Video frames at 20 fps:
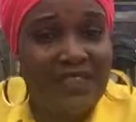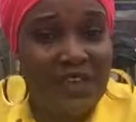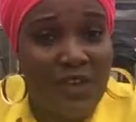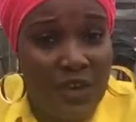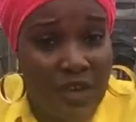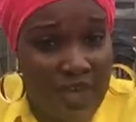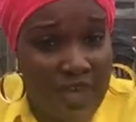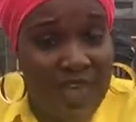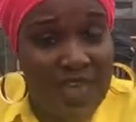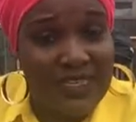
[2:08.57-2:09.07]

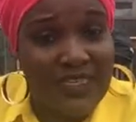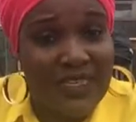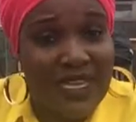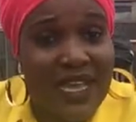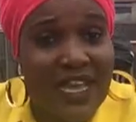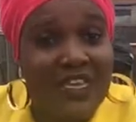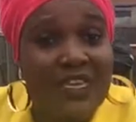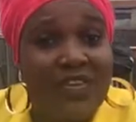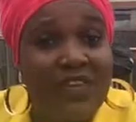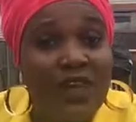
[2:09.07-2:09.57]
hair has
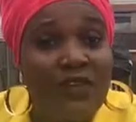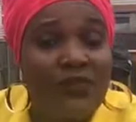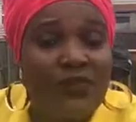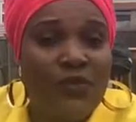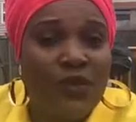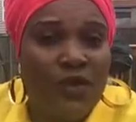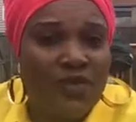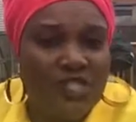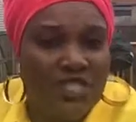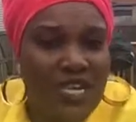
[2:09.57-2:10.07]
enough
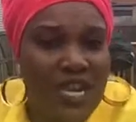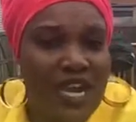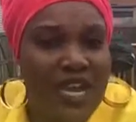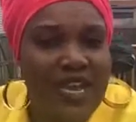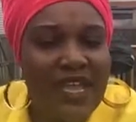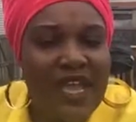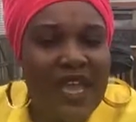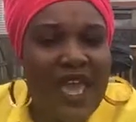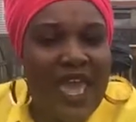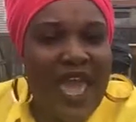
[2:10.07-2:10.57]
water
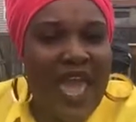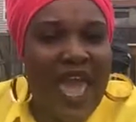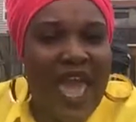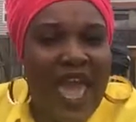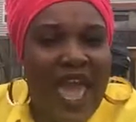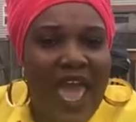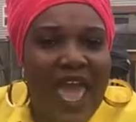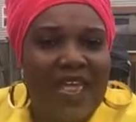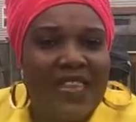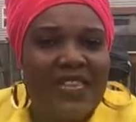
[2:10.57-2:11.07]

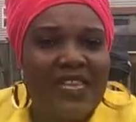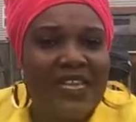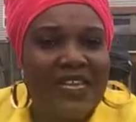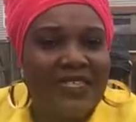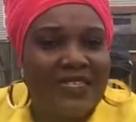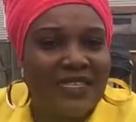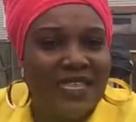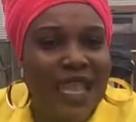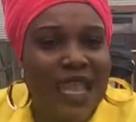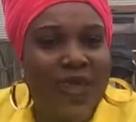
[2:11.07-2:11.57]
and
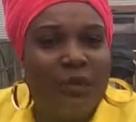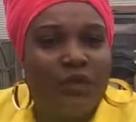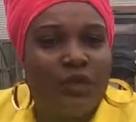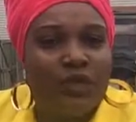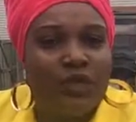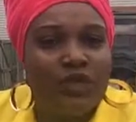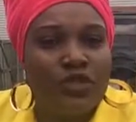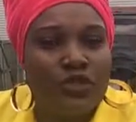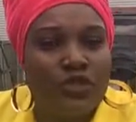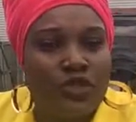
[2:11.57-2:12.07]
it's
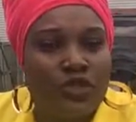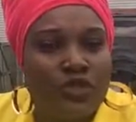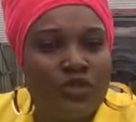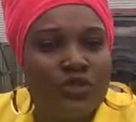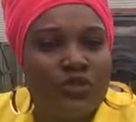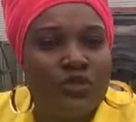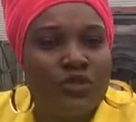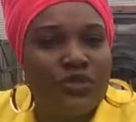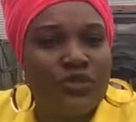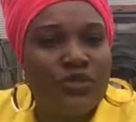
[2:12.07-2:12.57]
able
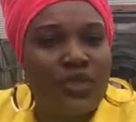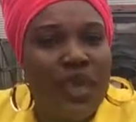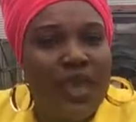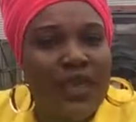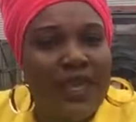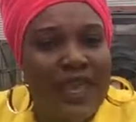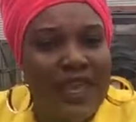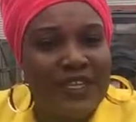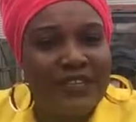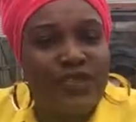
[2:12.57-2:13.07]
to
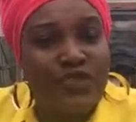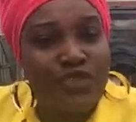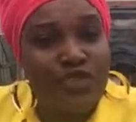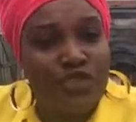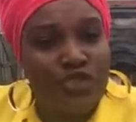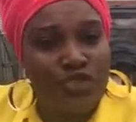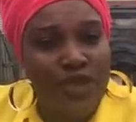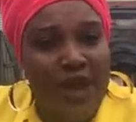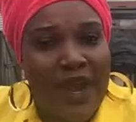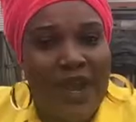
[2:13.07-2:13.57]
not get too
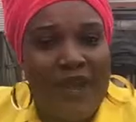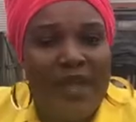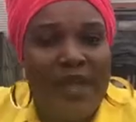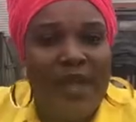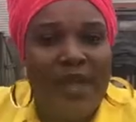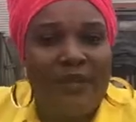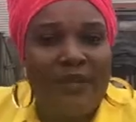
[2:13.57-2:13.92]
dry,